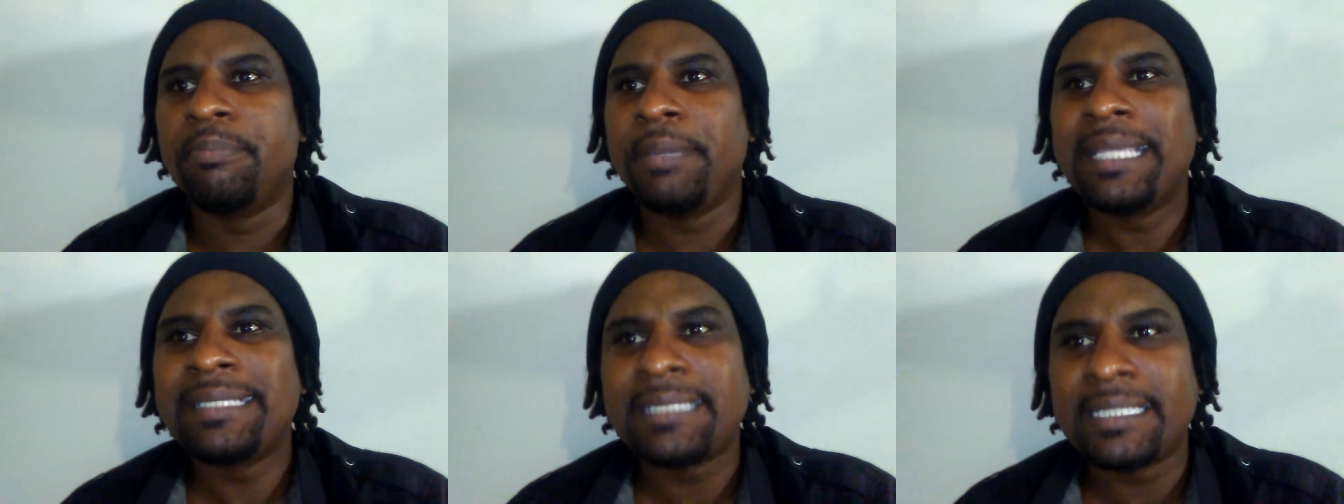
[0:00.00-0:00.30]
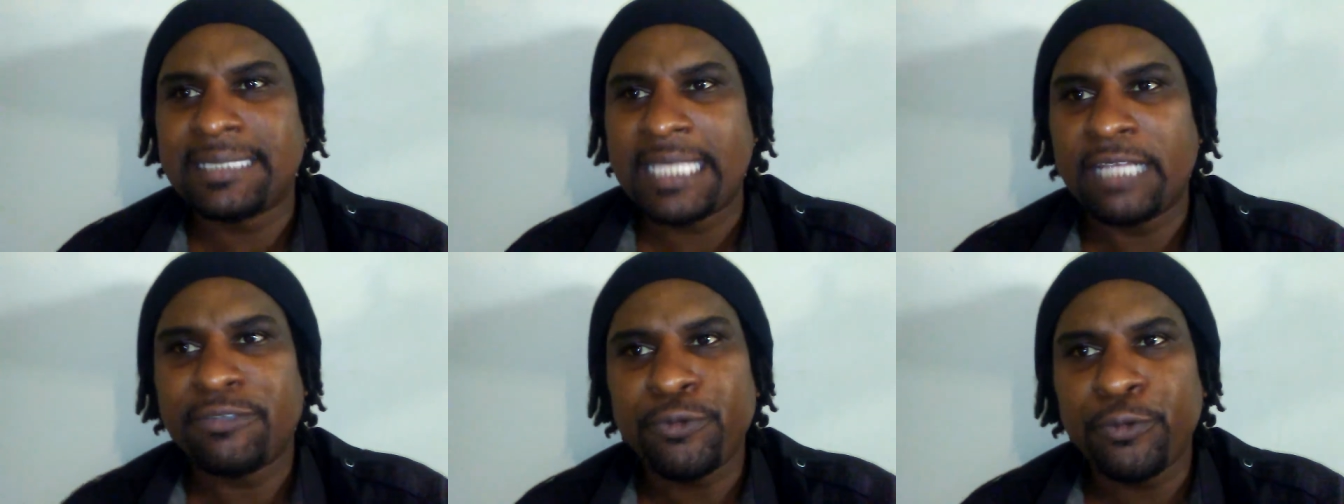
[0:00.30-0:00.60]
Being
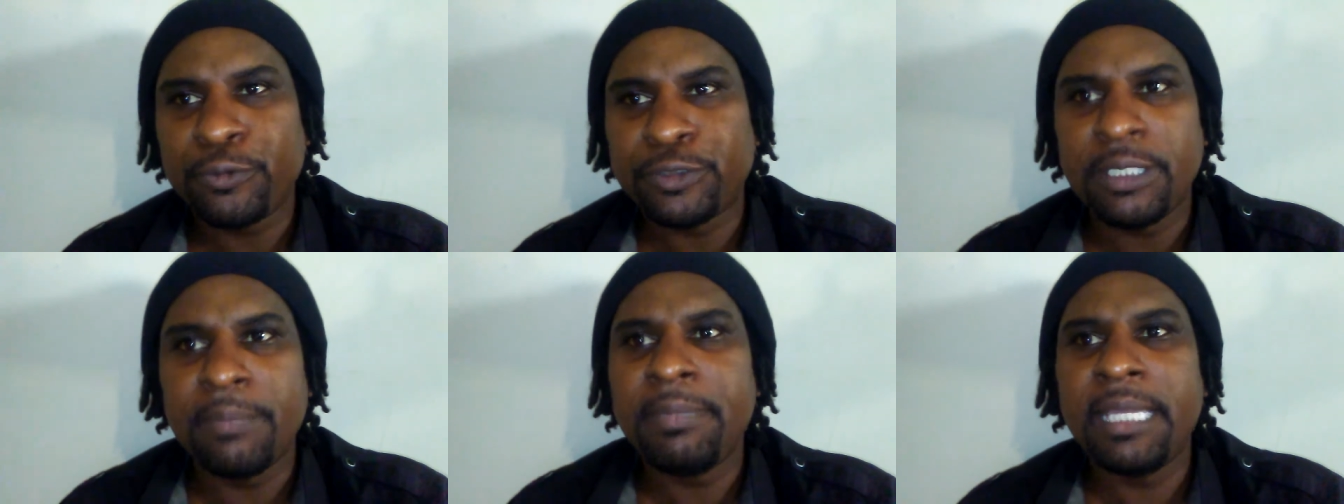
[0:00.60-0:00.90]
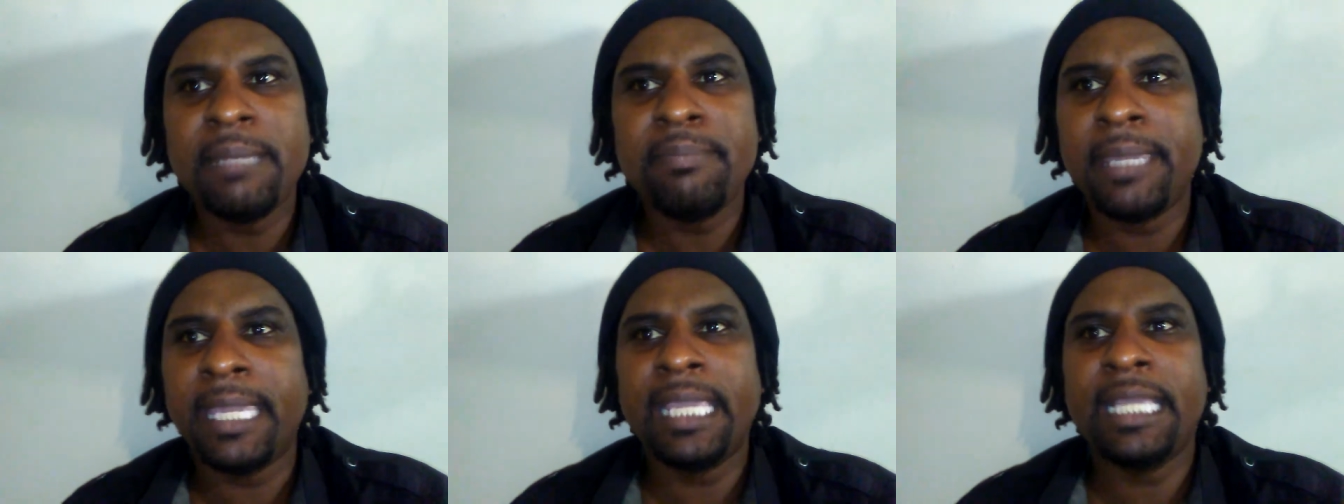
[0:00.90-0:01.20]
successful to
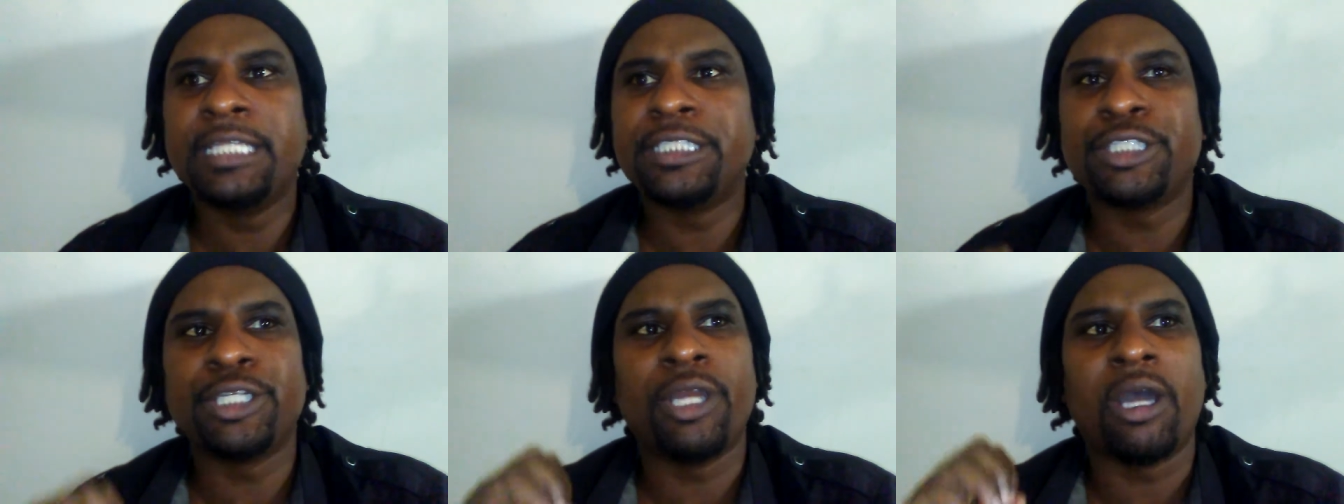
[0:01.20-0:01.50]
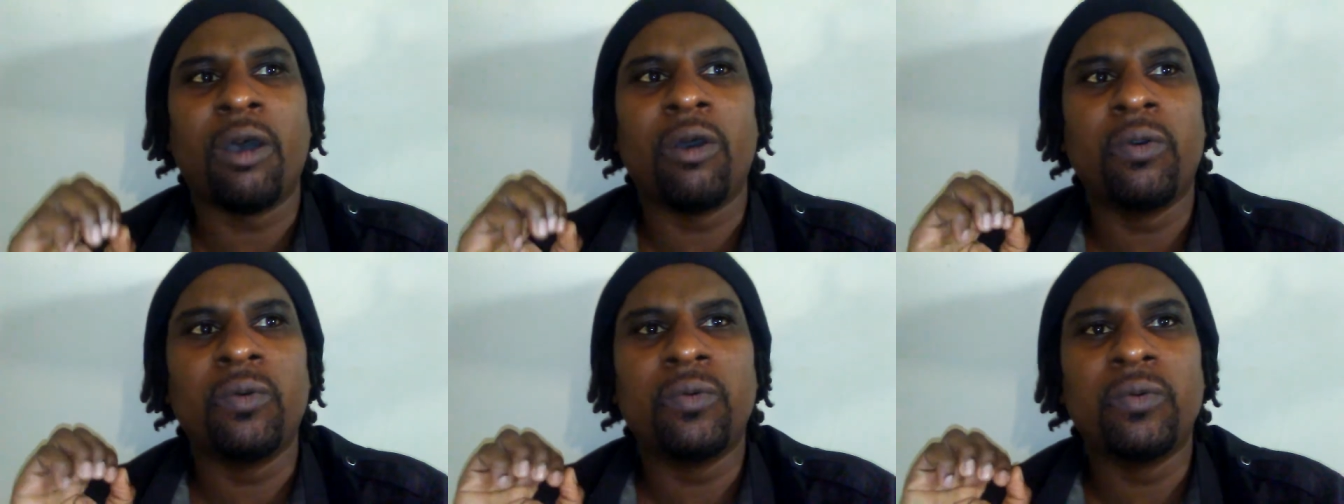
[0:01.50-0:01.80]
me means,
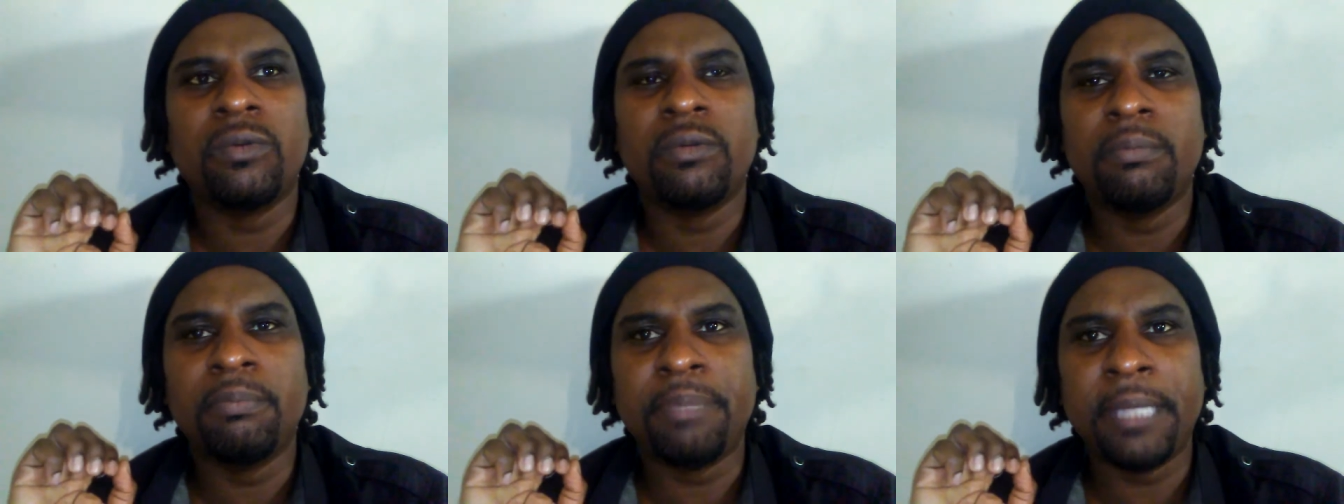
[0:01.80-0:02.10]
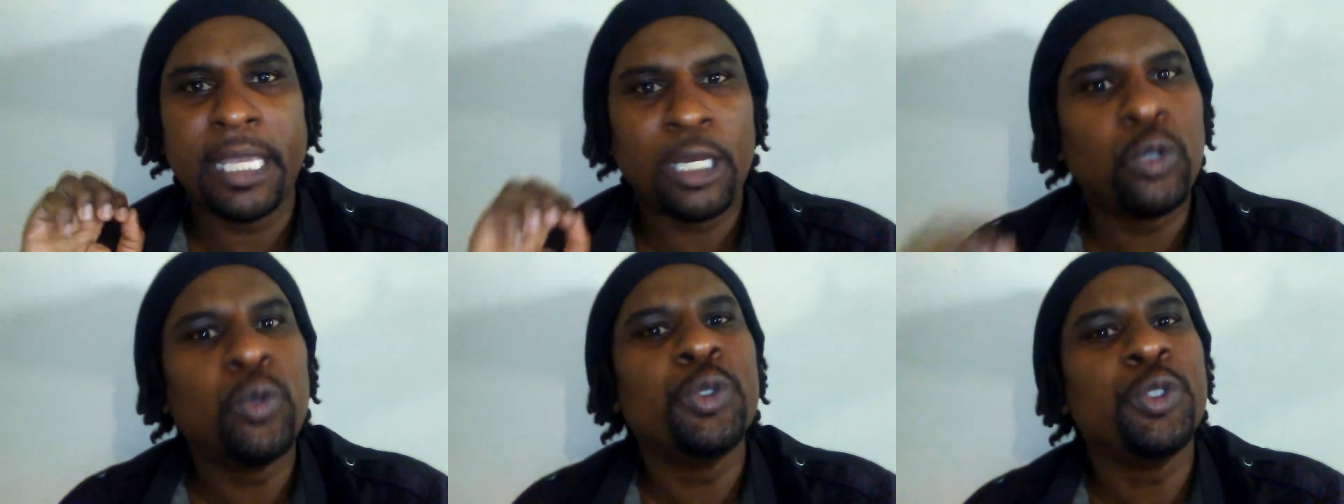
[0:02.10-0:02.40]
being